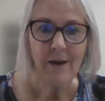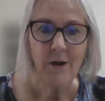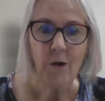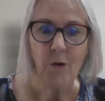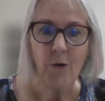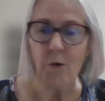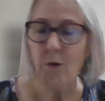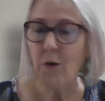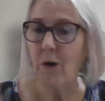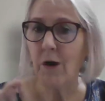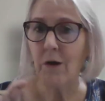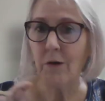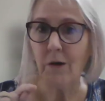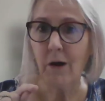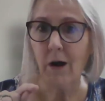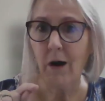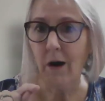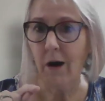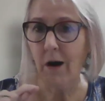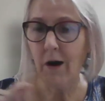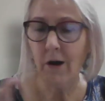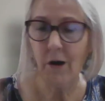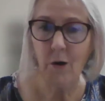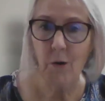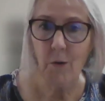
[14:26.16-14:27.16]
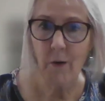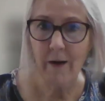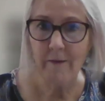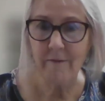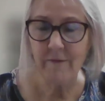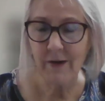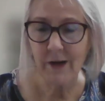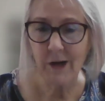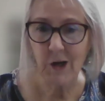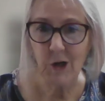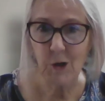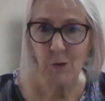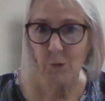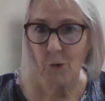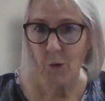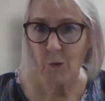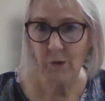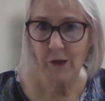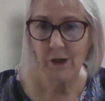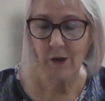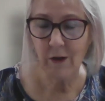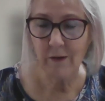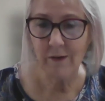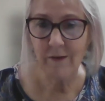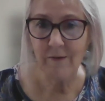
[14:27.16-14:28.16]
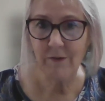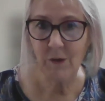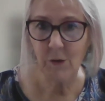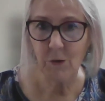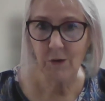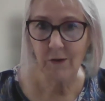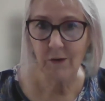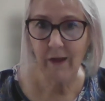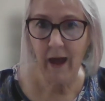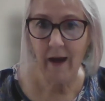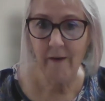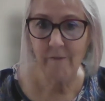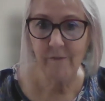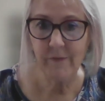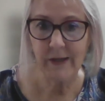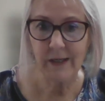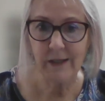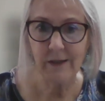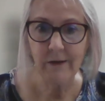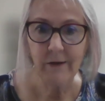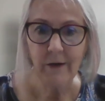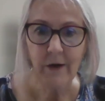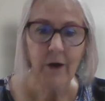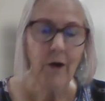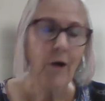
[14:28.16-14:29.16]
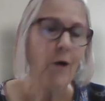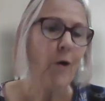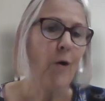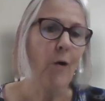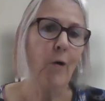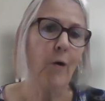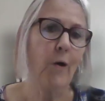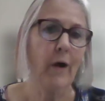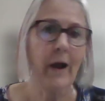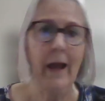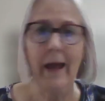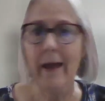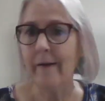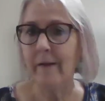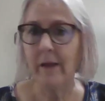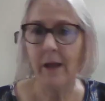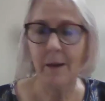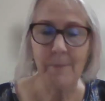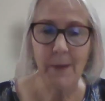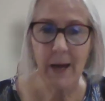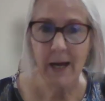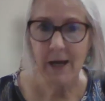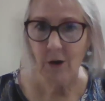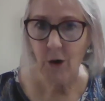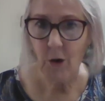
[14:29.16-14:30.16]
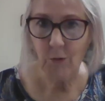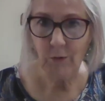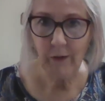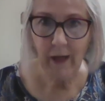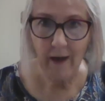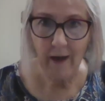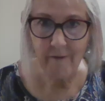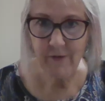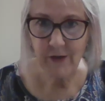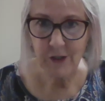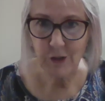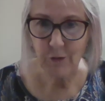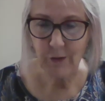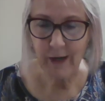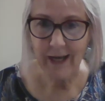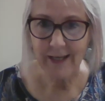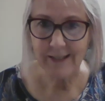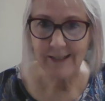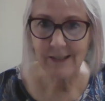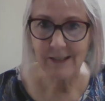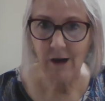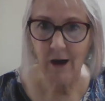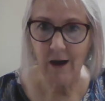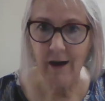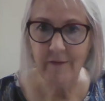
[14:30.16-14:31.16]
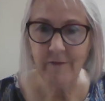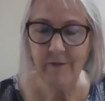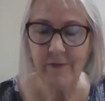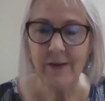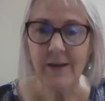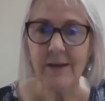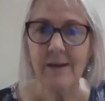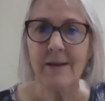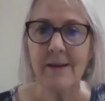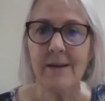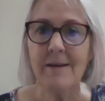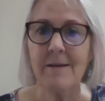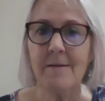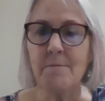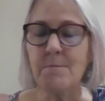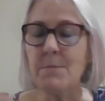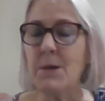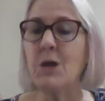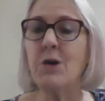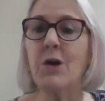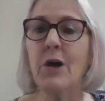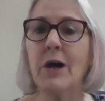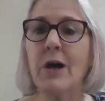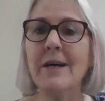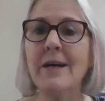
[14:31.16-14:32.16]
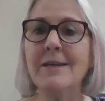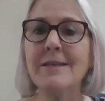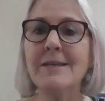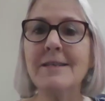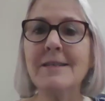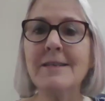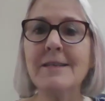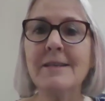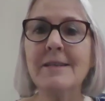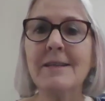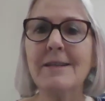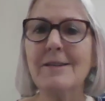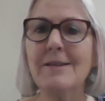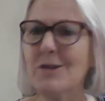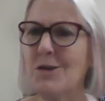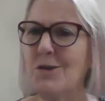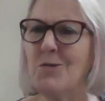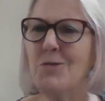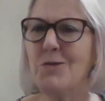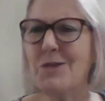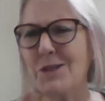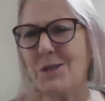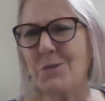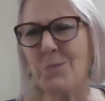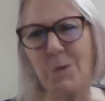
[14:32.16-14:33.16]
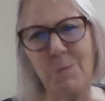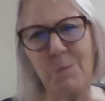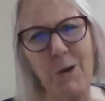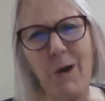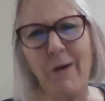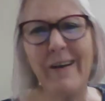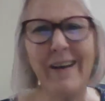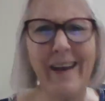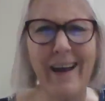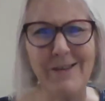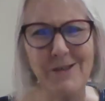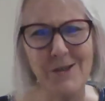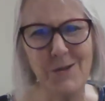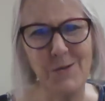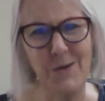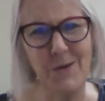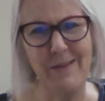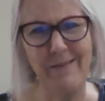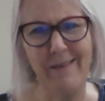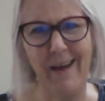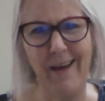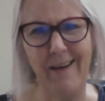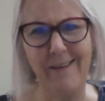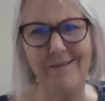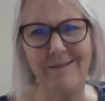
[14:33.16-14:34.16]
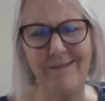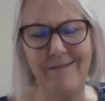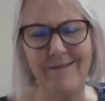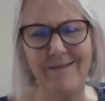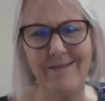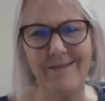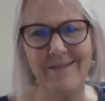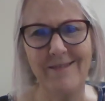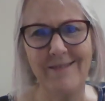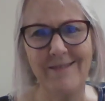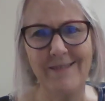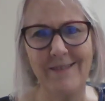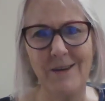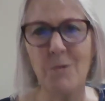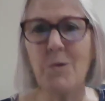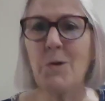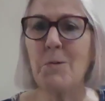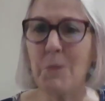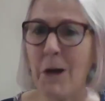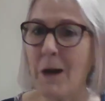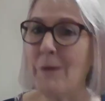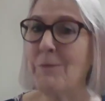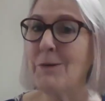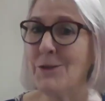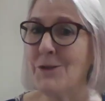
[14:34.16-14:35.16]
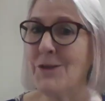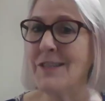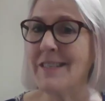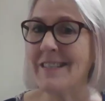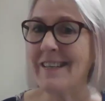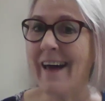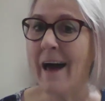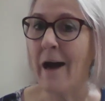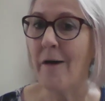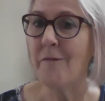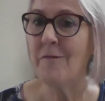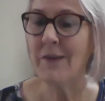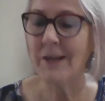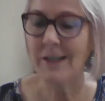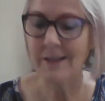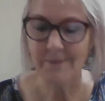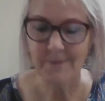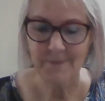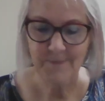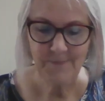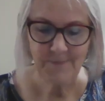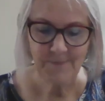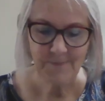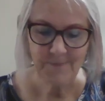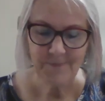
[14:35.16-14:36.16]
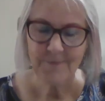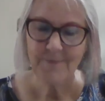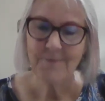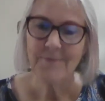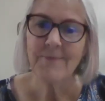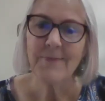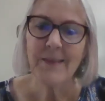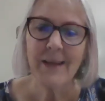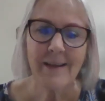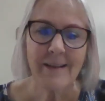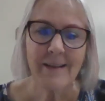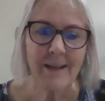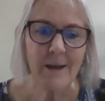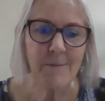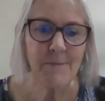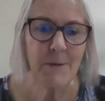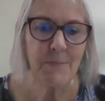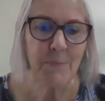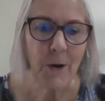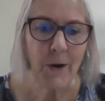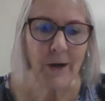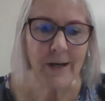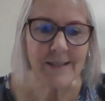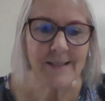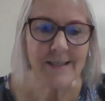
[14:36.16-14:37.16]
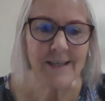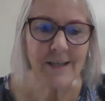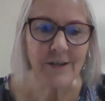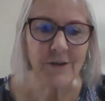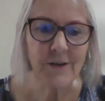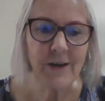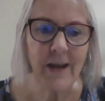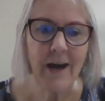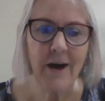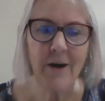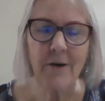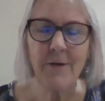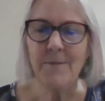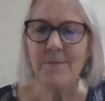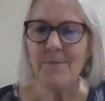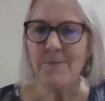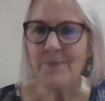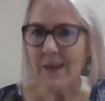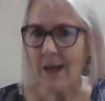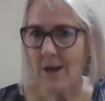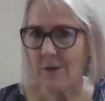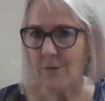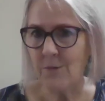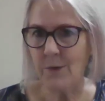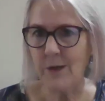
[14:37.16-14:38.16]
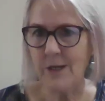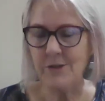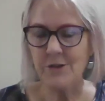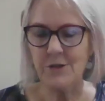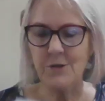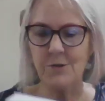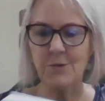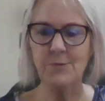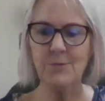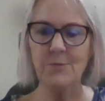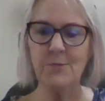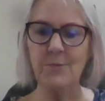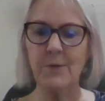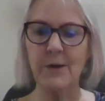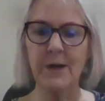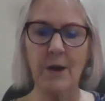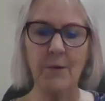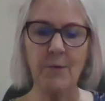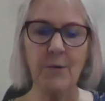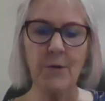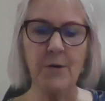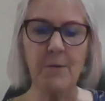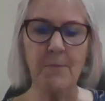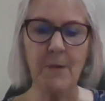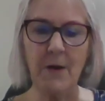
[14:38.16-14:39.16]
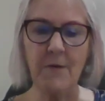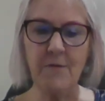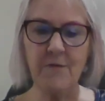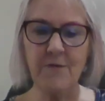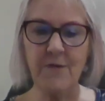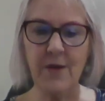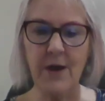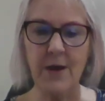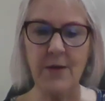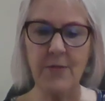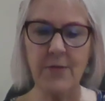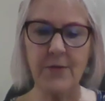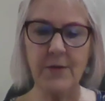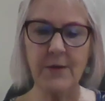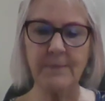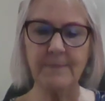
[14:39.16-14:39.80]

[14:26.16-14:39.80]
or ROFL, rolling on the floor laughing, or LMAO, laughing your ass off, because the truth is we're probably not doing that. We're probably just laughing. Let me pause here now and read you what I wrote about faith.